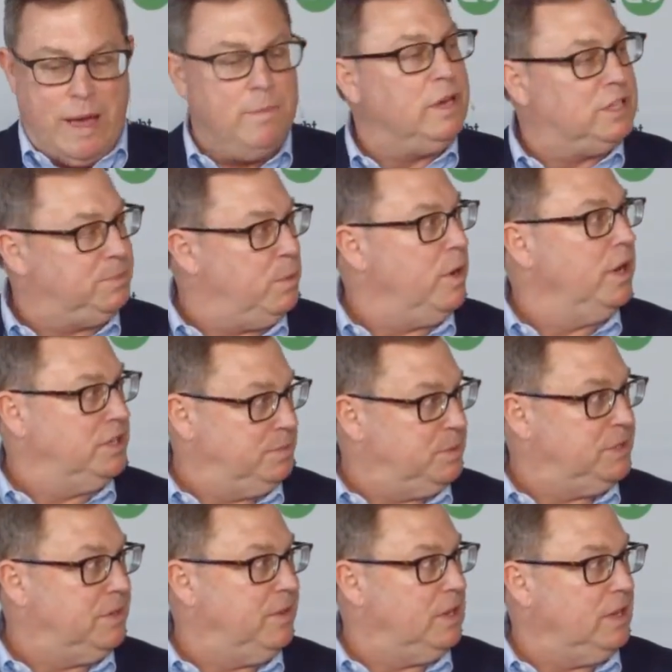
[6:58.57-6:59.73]
experience
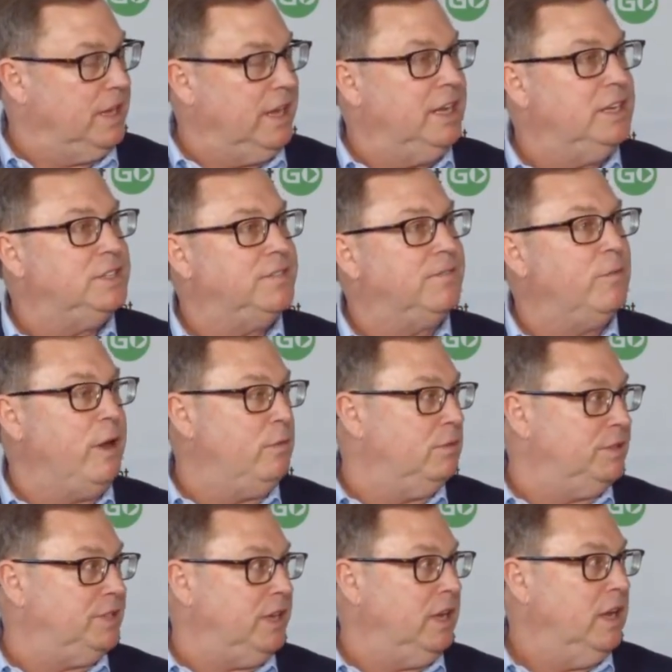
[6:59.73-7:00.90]
specifically, it is
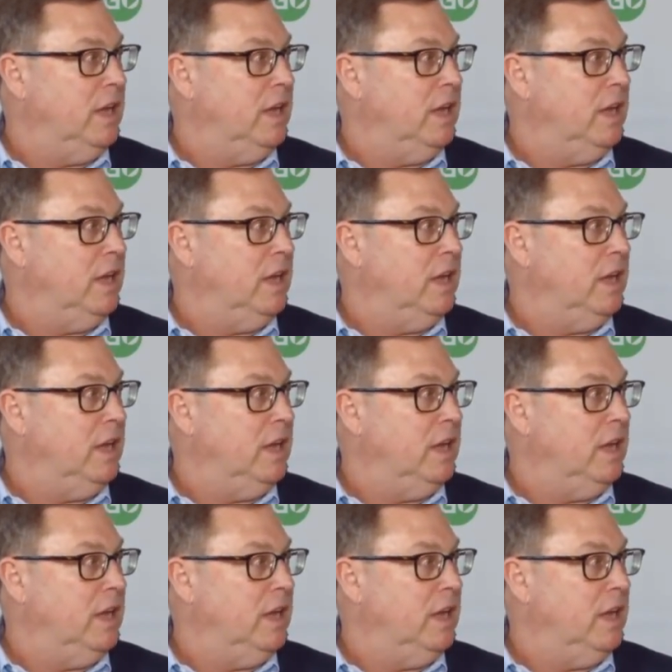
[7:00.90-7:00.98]
frequency.